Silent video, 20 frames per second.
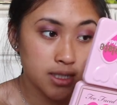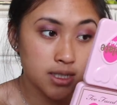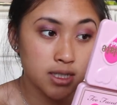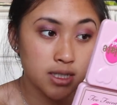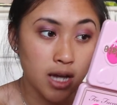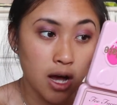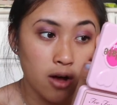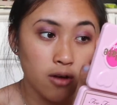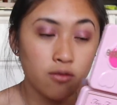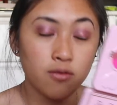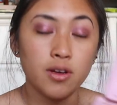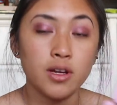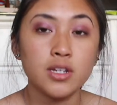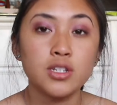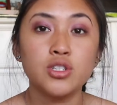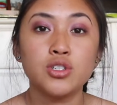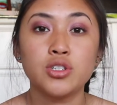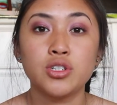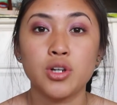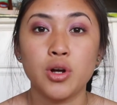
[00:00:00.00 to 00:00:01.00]

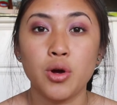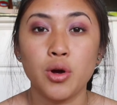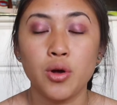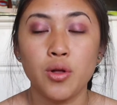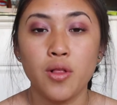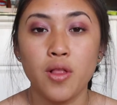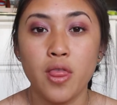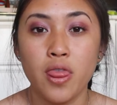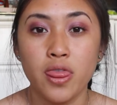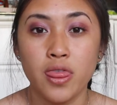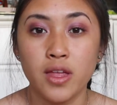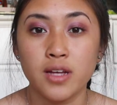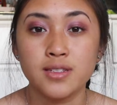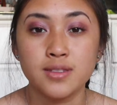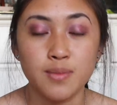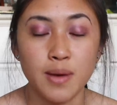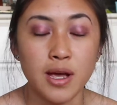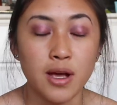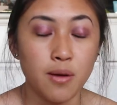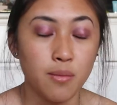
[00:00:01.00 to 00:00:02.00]
salvage
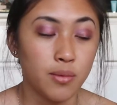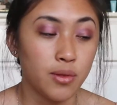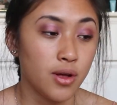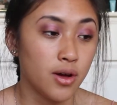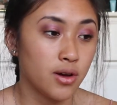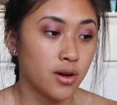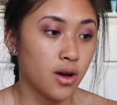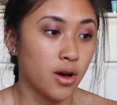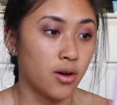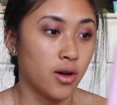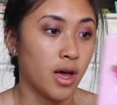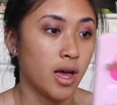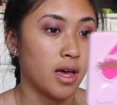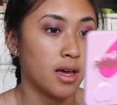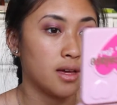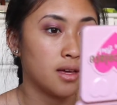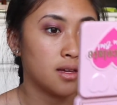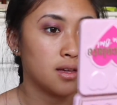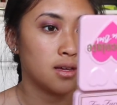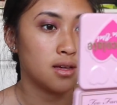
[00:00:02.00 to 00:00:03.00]
this makeup look,
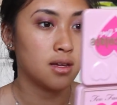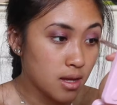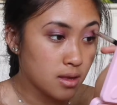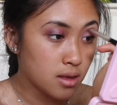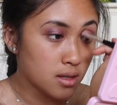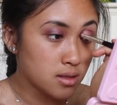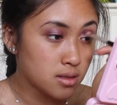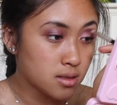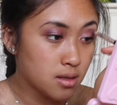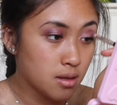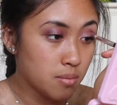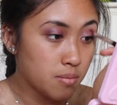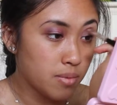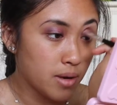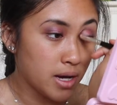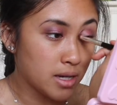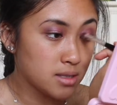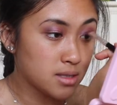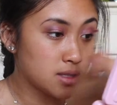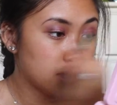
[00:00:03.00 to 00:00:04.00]
okay? I think that's the
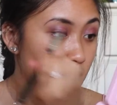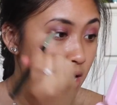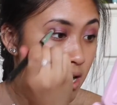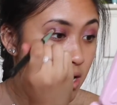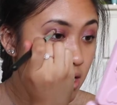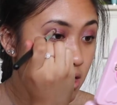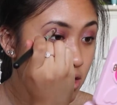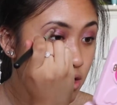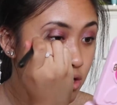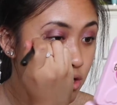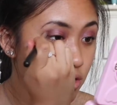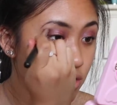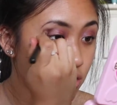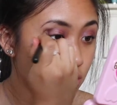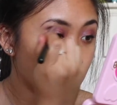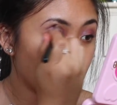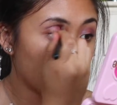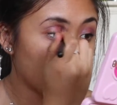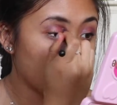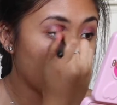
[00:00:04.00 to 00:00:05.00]
best I can
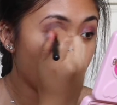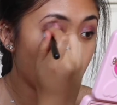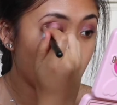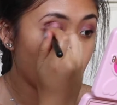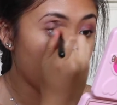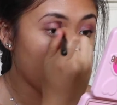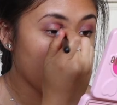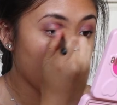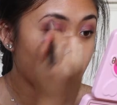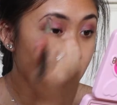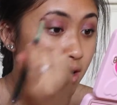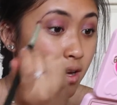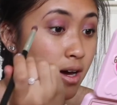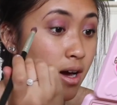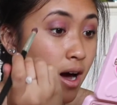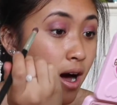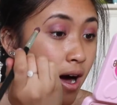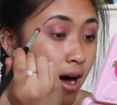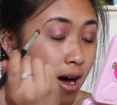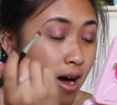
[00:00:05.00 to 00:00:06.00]
do. Oh my
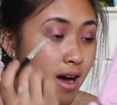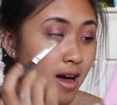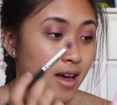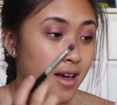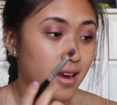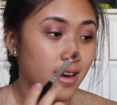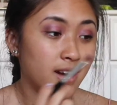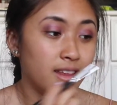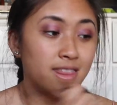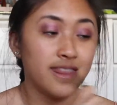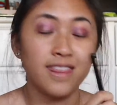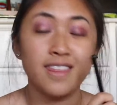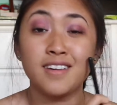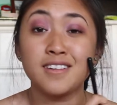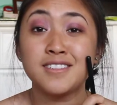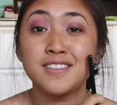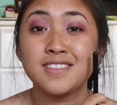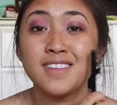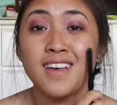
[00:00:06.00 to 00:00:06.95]
god, this